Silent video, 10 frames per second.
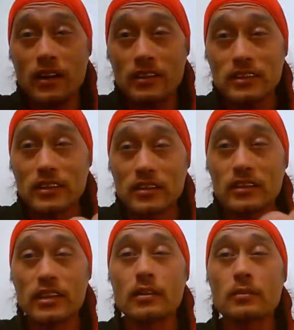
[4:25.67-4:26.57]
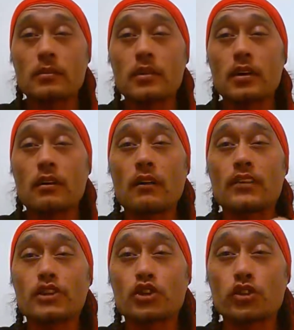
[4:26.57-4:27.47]
on to the tip
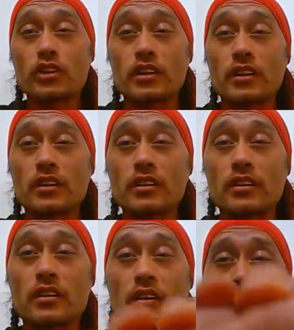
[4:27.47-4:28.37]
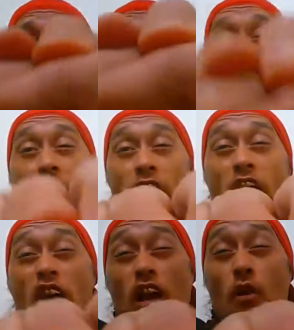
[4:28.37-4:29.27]
of a tree,
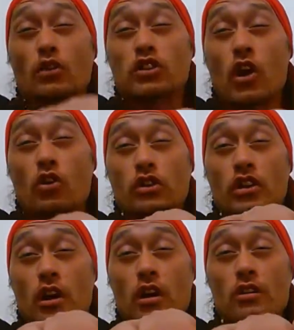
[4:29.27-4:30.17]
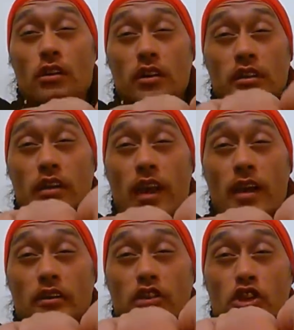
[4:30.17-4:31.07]
and I was holding on, looking
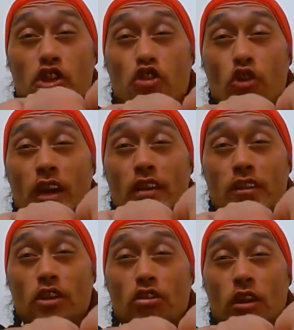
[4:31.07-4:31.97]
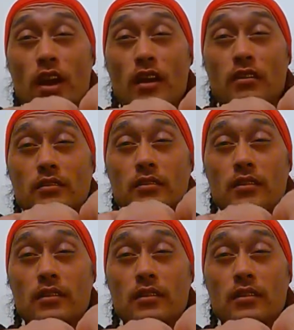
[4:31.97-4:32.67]
down straight at the ground.